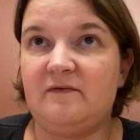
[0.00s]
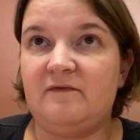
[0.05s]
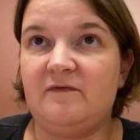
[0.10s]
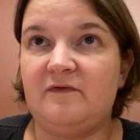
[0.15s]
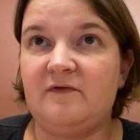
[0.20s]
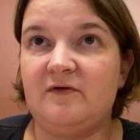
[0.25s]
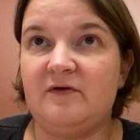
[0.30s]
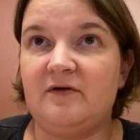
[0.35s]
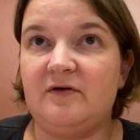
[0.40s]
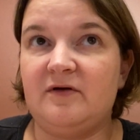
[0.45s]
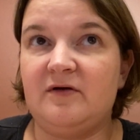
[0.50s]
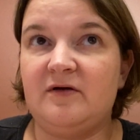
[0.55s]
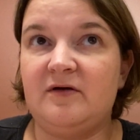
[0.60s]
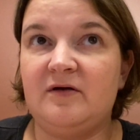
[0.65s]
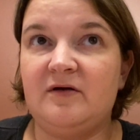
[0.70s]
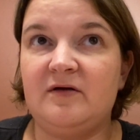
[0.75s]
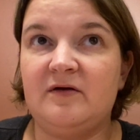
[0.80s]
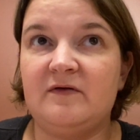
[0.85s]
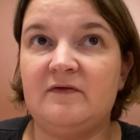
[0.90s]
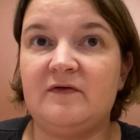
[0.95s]
for
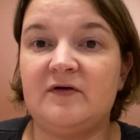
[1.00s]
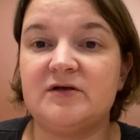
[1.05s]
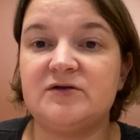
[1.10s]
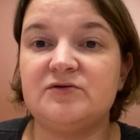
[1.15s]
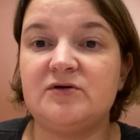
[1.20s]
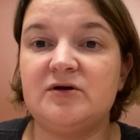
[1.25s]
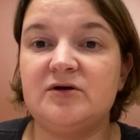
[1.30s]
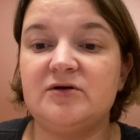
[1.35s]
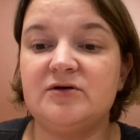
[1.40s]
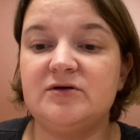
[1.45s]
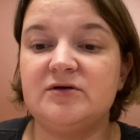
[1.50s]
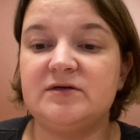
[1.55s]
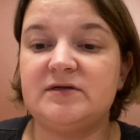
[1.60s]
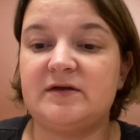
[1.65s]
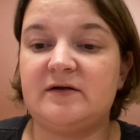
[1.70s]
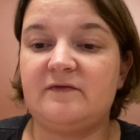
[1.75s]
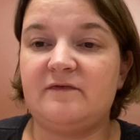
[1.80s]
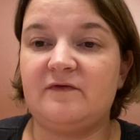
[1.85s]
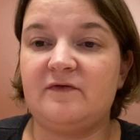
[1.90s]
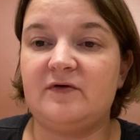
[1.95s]
us runners
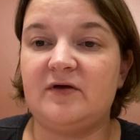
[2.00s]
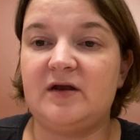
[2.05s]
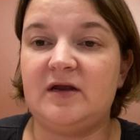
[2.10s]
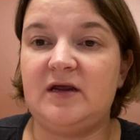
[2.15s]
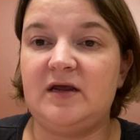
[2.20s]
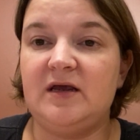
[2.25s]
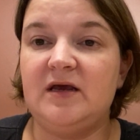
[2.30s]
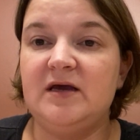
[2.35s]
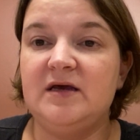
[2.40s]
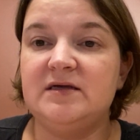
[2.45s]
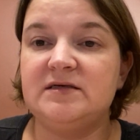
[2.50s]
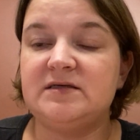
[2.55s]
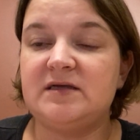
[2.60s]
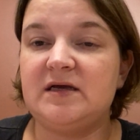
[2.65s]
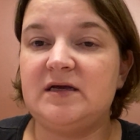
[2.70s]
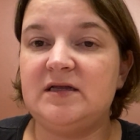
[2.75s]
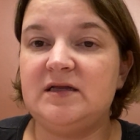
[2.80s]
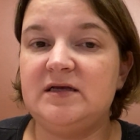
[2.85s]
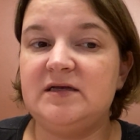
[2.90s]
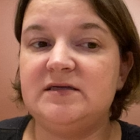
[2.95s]
and for any
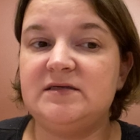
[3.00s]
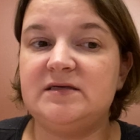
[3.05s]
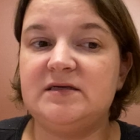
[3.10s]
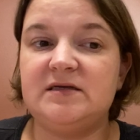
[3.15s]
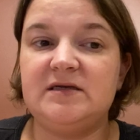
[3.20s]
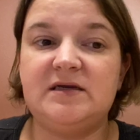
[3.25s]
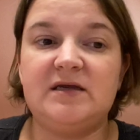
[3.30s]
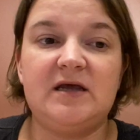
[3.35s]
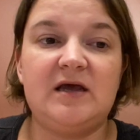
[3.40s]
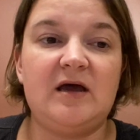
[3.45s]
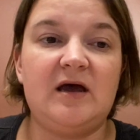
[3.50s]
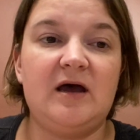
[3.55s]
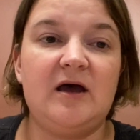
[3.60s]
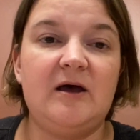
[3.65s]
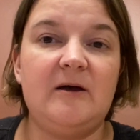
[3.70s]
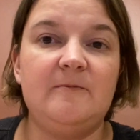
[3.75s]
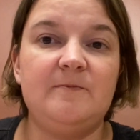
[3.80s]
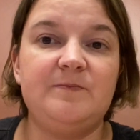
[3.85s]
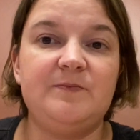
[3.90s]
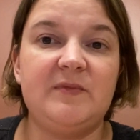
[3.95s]
cyclists in
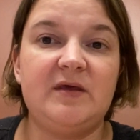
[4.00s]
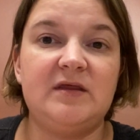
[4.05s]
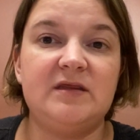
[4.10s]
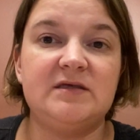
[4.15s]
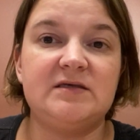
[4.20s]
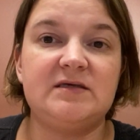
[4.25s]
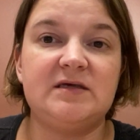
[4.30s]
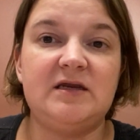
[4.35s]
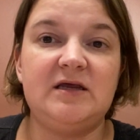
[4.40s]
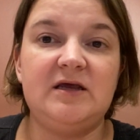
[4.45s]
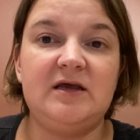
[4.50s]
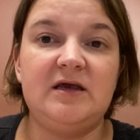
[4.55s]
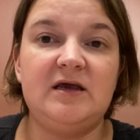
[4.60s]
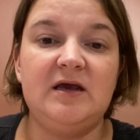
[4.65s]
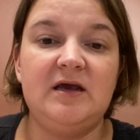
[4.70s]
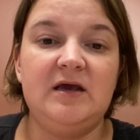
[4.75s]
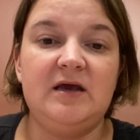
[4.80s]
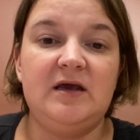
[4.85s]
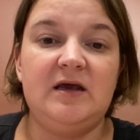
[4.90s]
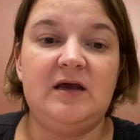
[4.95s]
the city.
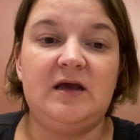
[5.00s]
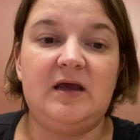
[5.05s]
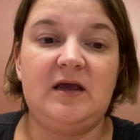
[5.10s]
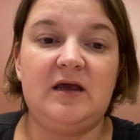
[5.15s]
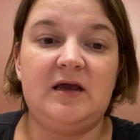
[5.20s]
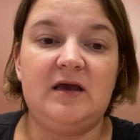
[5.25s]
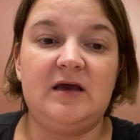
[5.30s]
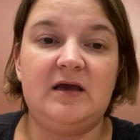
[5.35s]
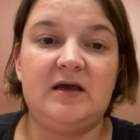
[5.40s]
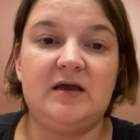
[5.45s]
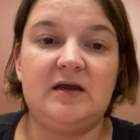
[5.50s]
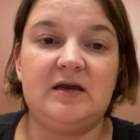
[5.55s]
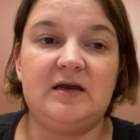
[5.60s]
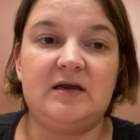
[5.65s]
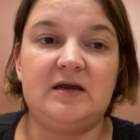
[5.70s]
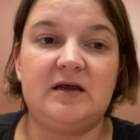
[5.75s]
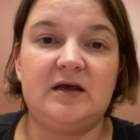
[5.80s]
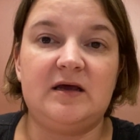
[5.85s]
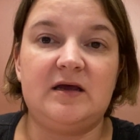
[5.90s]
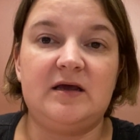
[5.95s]

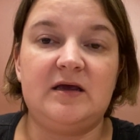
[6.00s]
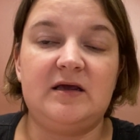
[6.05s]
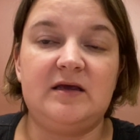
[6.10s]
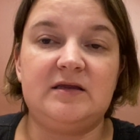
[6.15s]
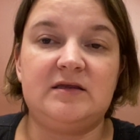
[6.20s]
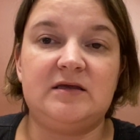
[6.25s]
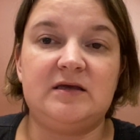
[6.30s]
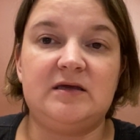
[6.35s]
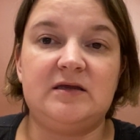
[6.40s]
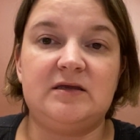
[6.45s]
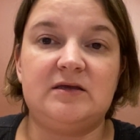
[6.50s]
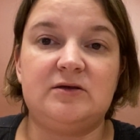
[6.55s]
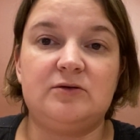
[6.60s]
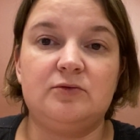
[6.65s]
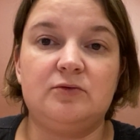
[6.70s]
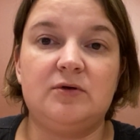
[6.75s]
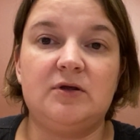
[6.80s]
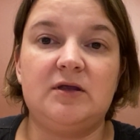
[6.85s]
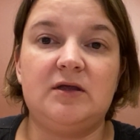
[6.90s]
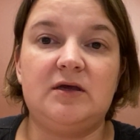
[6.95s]
And it's
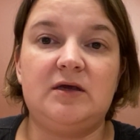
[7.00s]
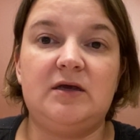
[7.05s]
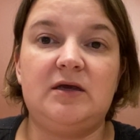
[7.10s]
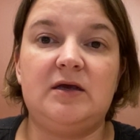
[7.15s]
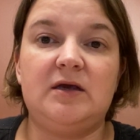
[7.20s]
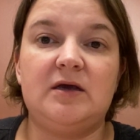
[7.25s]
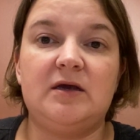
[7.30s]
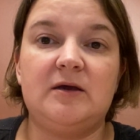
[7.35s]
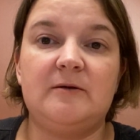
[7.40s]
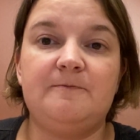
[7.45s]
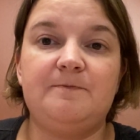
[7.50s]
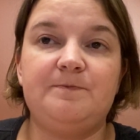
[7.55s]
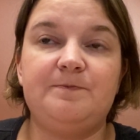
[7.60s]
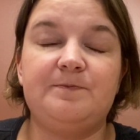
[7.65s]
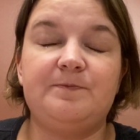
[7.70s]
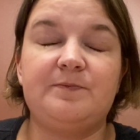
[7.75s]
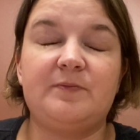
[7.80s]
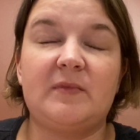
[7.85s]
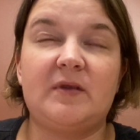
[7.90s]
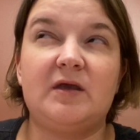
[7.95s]
really
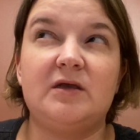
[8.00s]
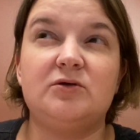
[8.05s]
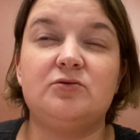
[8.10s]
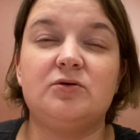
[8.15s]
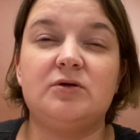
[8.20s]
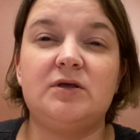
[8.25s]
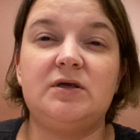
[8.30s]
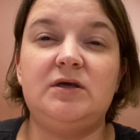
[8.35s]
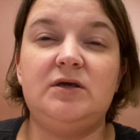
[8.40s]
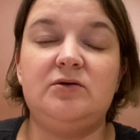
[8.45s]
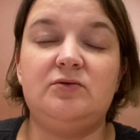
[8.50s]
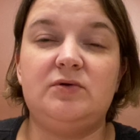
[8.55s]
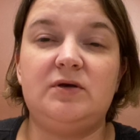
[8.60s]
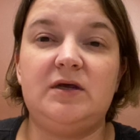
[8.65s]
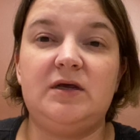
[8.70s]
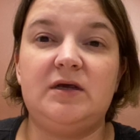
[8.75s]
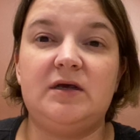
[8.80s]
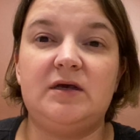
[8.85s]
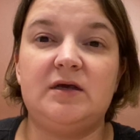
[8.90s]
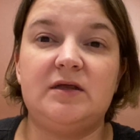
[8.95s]

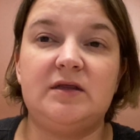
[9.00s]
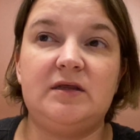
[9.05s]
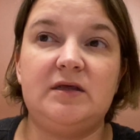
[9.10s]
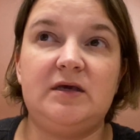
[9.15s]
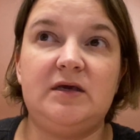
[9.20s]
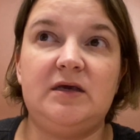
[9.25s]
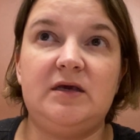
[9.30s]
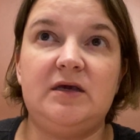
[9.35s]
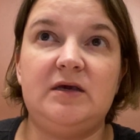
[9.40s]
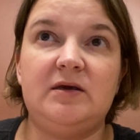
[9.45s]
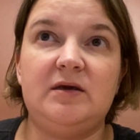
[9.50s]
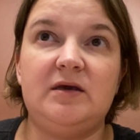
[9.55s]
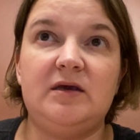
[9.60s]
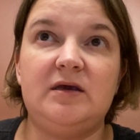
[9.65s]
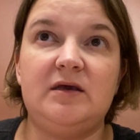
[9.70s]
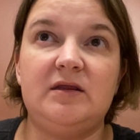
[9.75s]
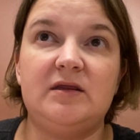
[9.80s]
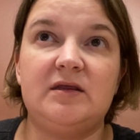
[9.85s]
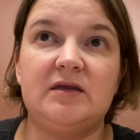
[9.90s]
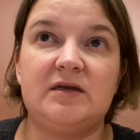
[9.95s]
unique,
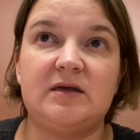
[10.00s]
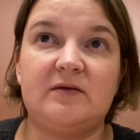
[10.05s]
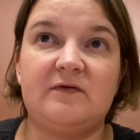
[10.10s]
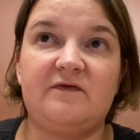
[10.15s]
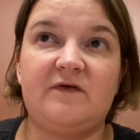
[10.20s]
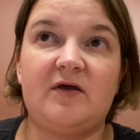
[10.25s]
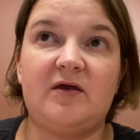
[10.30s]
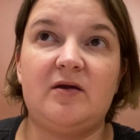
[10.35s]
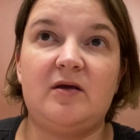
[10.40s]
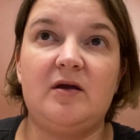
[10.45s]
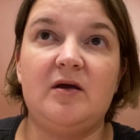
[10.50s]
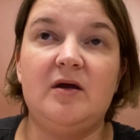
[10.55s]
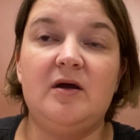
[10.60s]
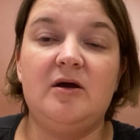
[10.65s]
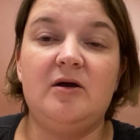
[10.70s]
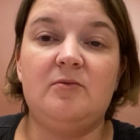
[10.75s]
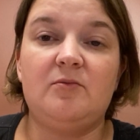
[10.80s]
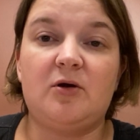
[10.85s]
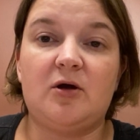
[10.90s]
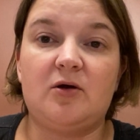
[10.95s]
the Thames Valley
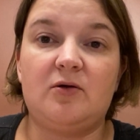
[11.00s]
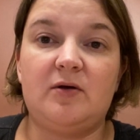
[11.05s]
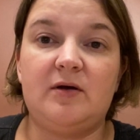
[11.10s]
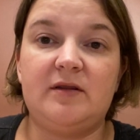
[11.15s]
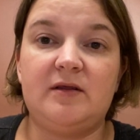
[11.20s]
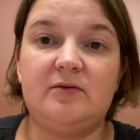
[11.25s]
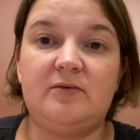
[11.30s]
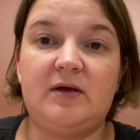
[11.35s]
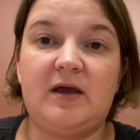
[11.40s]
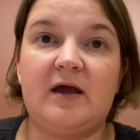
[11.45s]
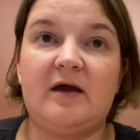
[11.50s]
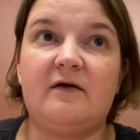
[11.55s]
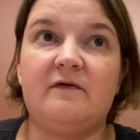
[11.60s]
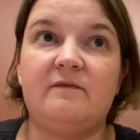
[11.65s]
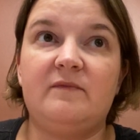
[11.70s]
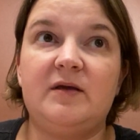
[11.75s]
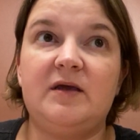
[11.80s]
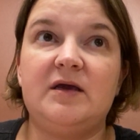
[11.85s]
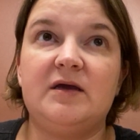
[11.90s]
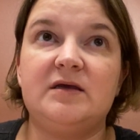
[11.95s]
Parkway that we have,
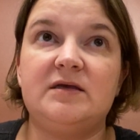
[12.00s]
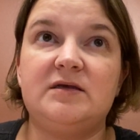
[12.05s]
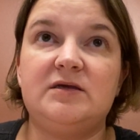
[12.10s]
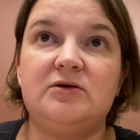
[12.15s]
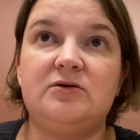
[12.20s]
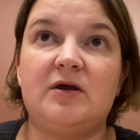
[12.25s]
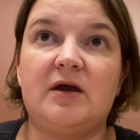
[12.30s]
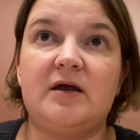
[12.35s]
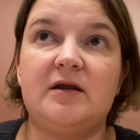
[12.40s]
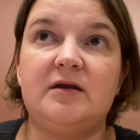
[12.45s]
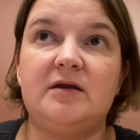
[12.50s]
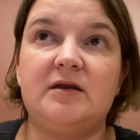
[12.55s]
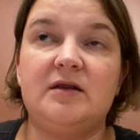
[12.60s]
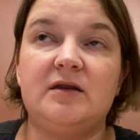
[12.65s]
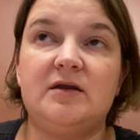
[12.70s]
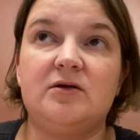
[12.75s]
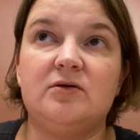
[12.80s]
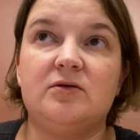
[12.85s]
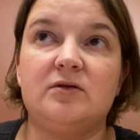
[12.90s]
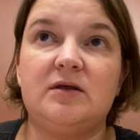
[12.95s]
because you can
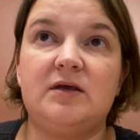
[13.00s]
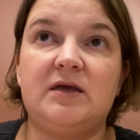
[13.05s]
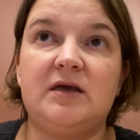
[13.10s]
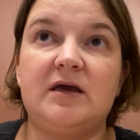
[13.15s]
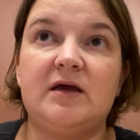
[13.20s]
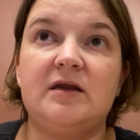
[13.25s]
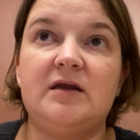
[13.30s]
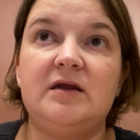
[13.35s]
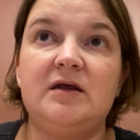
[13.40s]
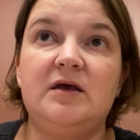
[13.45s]
literally get